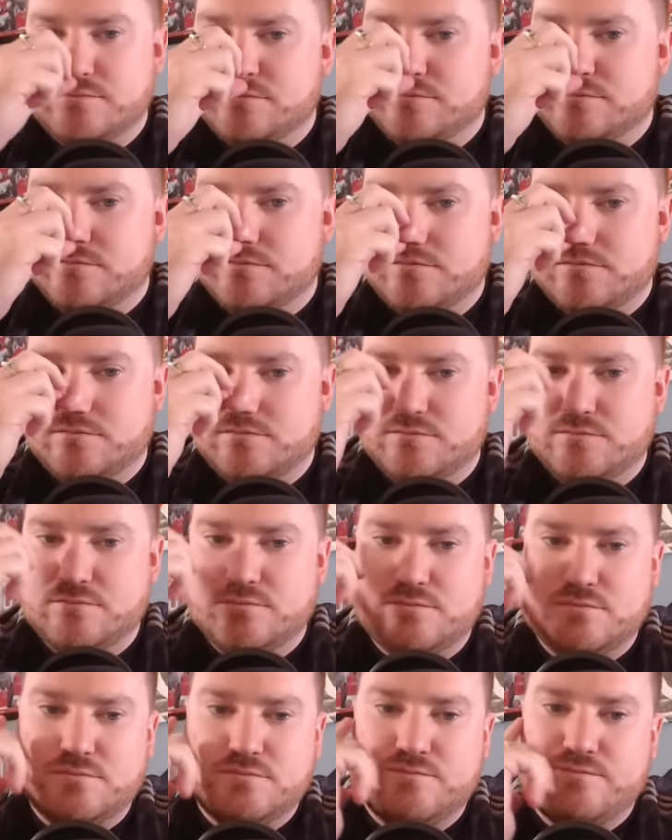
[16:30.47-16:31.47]

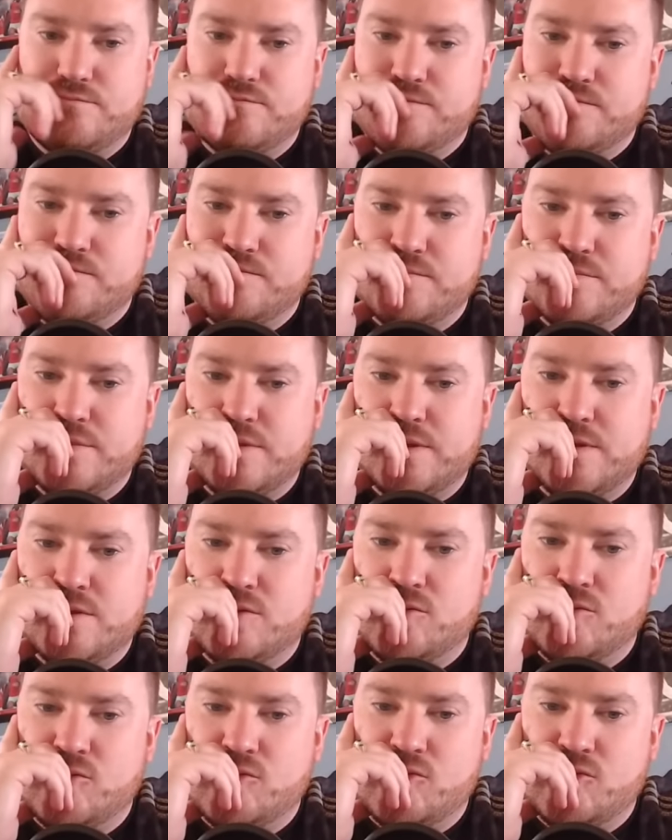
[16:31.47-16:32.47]

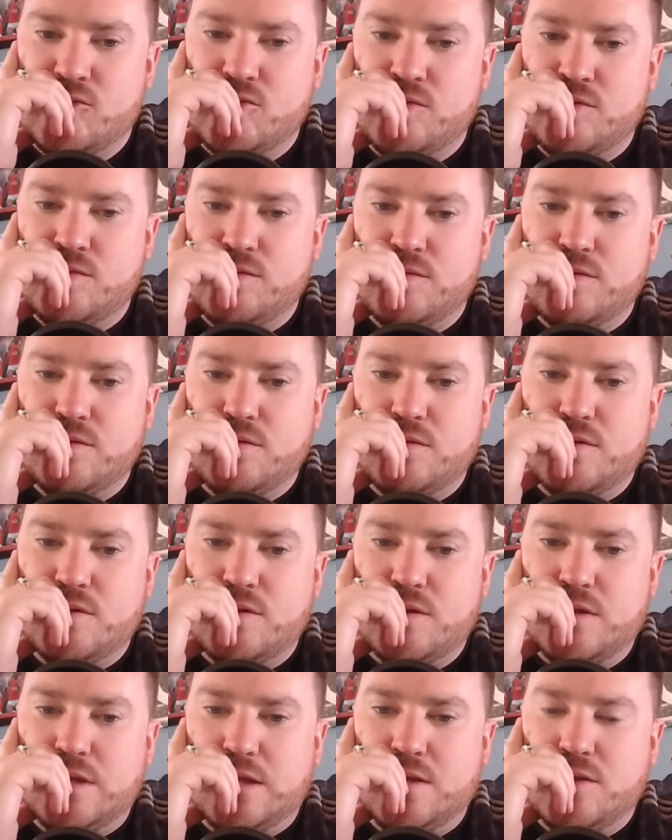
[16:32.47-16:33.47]

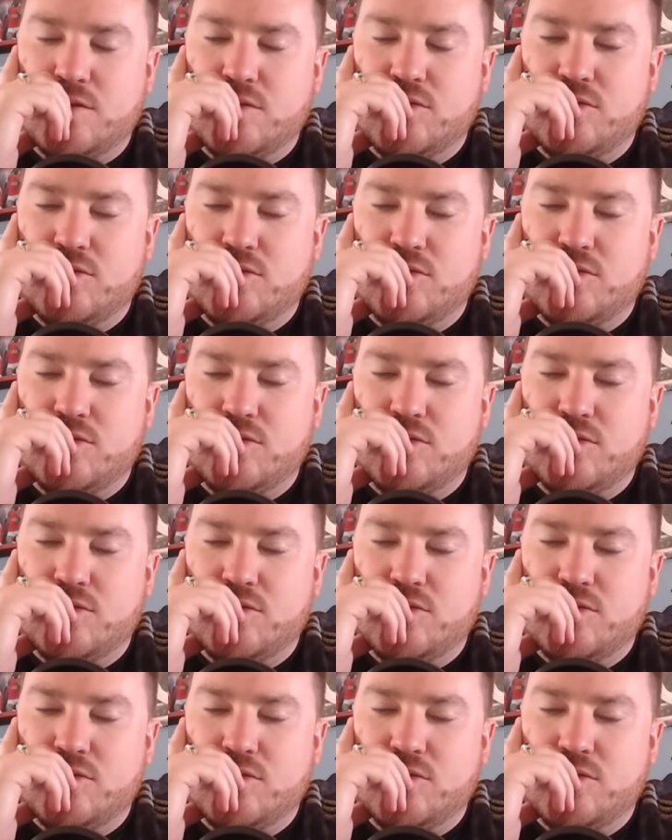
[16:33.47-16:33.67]
No words are spoken by the person on screen.